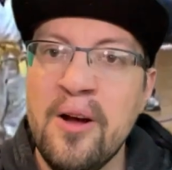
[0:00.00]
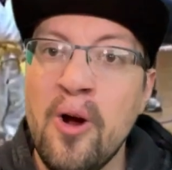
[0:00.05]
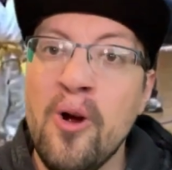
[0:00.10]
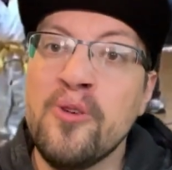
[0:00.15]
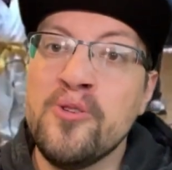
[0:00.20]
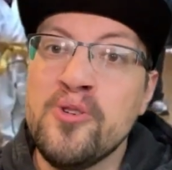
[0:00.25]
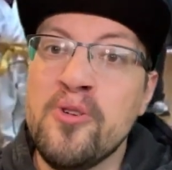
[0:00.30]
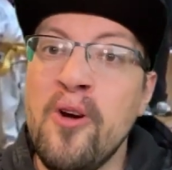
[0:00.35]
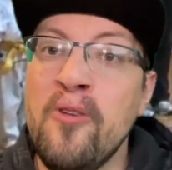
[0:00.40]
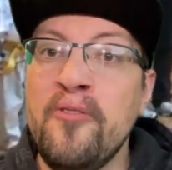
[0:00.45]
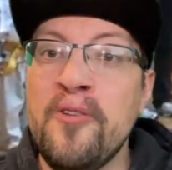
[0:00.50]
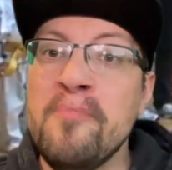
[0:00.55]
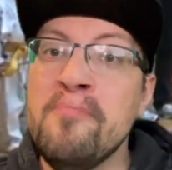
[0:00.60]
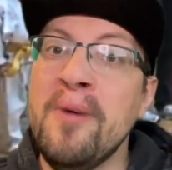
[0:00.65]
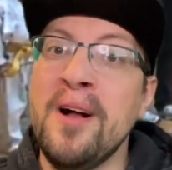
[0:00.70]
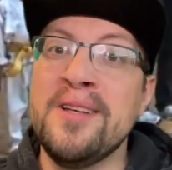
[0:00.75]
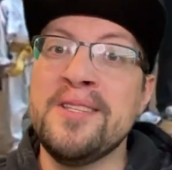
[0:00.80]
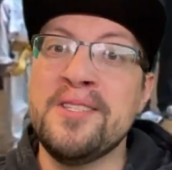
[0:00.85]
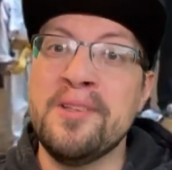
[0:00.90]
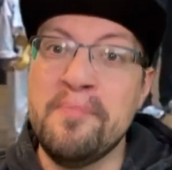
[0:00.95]
Her trophy
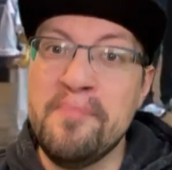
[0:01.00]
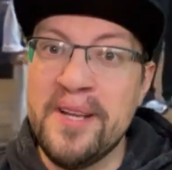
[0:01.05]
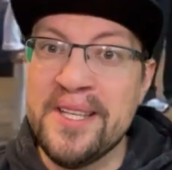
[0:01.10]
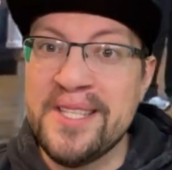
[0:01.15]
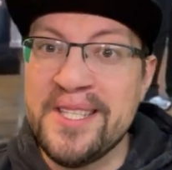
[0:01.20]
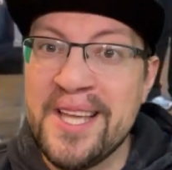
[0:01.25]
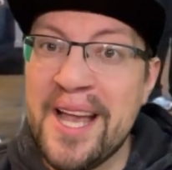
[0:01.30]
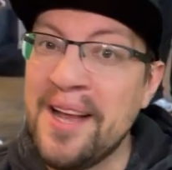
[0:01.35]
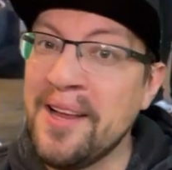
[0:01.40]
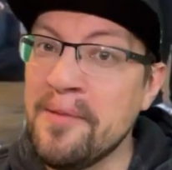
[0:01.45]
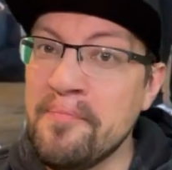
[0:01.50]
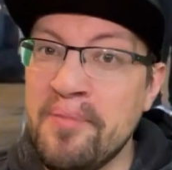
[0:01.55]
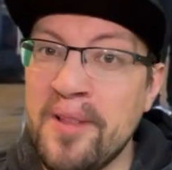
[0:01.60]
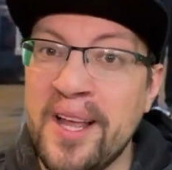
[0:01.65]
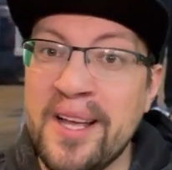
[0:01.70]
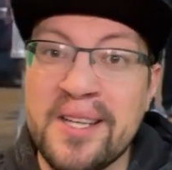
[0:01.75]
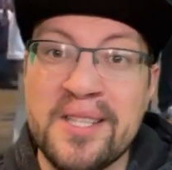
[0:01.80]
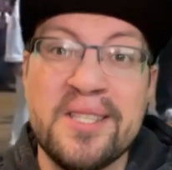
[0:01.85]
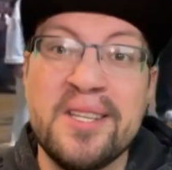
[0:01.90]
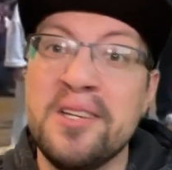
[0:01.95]
must have been second
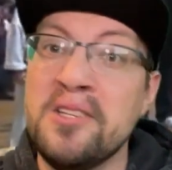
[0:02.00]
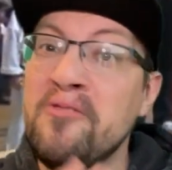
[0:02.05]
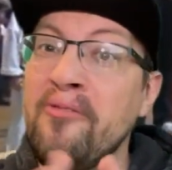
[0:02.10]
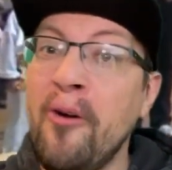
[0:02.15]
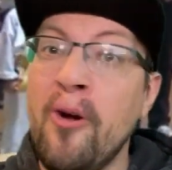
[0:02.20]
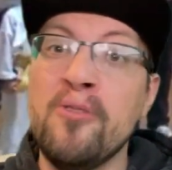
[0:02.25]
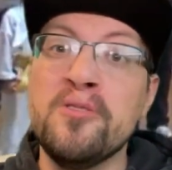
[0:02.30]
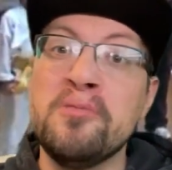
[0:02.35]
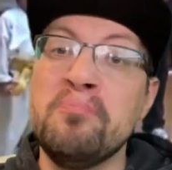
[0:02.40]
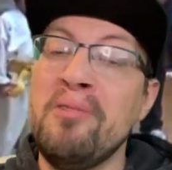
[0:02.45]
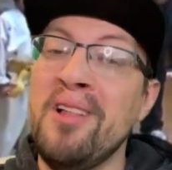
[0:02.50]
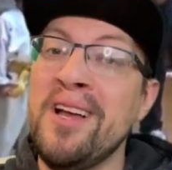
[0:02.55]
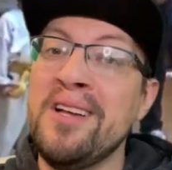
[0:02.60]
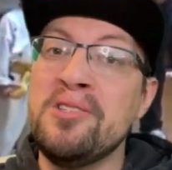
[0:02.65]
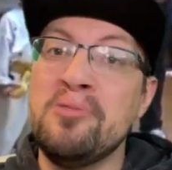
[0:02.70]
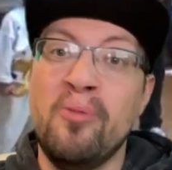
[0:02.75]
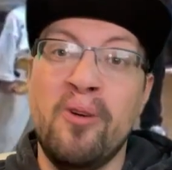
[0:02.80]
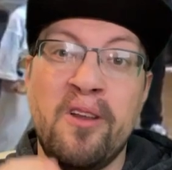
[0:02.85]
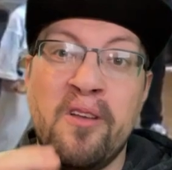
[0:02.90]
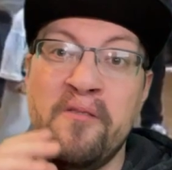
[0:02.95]
place, because first
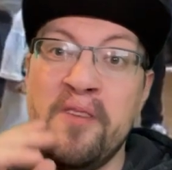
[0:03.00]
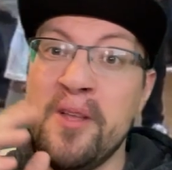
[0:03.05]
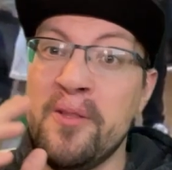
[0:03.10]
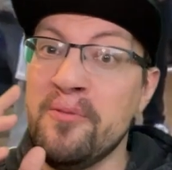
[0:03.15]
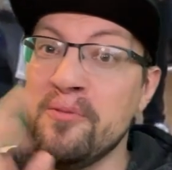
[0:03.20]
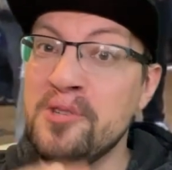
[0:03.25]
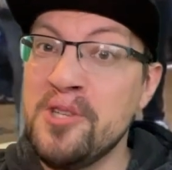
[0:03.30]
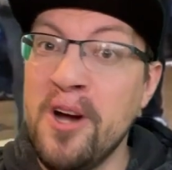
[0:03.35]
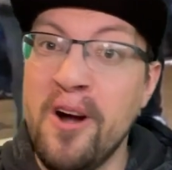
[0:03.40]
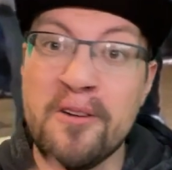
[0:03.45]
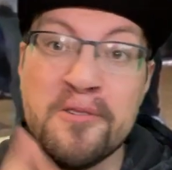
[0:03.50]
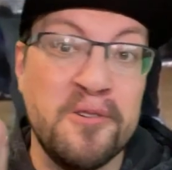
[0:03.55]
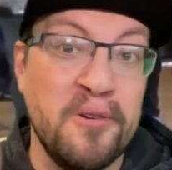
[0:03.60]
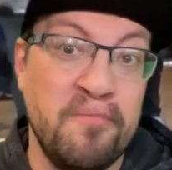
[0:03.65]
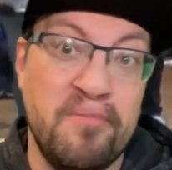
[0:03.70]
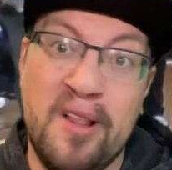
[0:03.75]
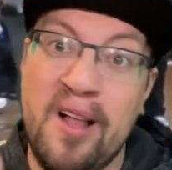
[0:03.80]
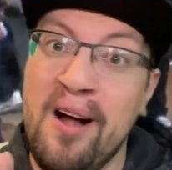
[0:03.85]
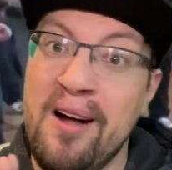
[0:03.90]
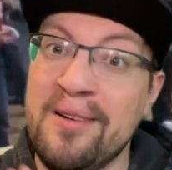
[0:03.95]
place would have either ducked or
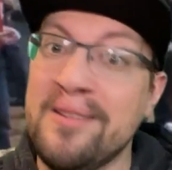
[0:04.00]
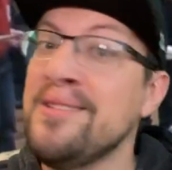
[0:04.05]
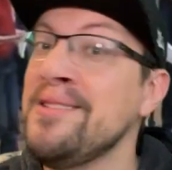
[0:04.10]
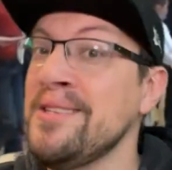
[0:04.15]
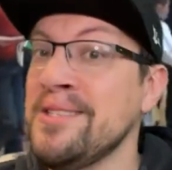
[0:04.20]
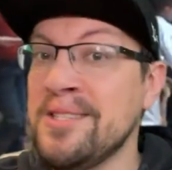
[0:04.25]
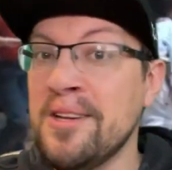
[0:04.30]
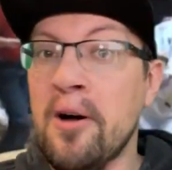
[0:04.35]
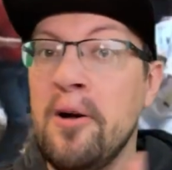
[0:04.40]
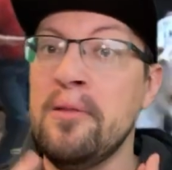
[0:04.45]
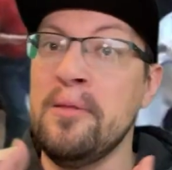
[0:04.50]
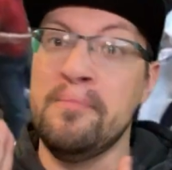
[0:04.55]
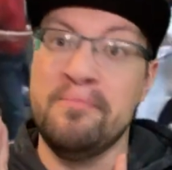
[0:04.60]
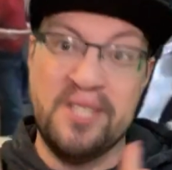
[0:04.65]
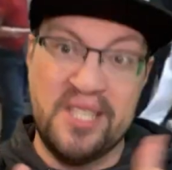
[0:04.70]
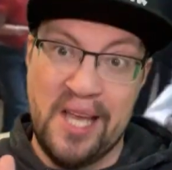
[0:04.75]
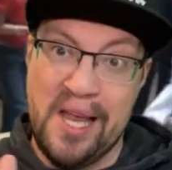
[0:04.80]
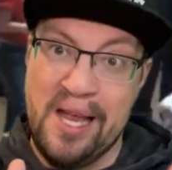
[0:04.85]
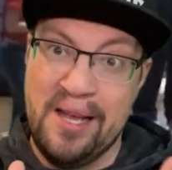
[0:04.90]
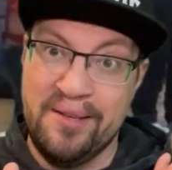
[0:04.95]
blocked, that's all I'm
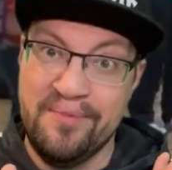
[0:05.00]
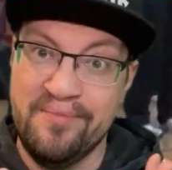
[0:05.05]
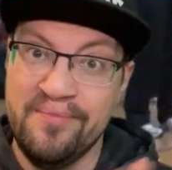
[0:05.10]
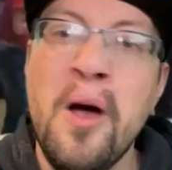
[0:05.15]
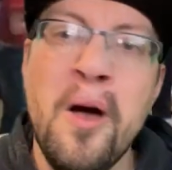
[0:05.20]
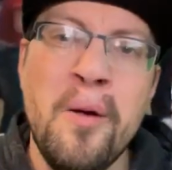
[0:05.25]
saying.